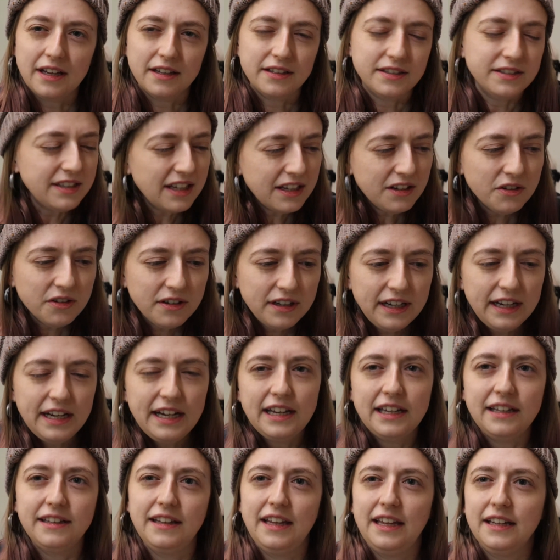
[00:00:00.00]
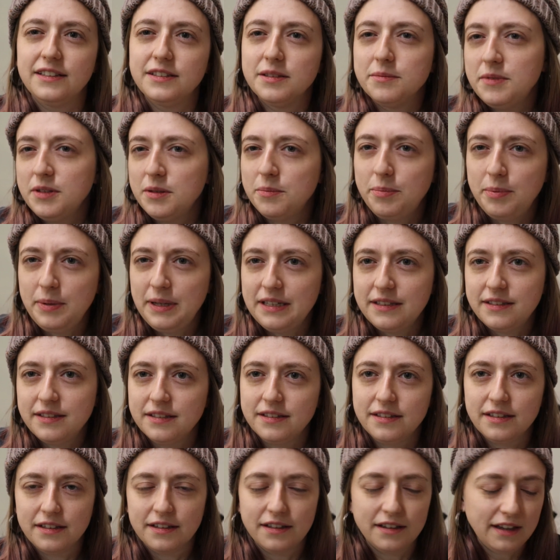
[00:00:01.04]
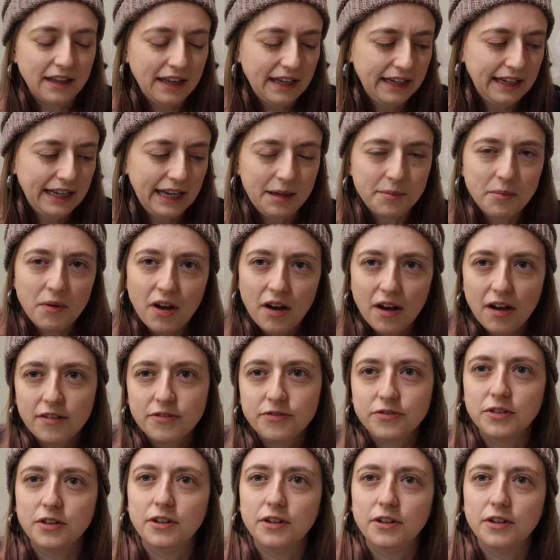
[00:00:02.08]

centering, and like some of the pieces of clay came off,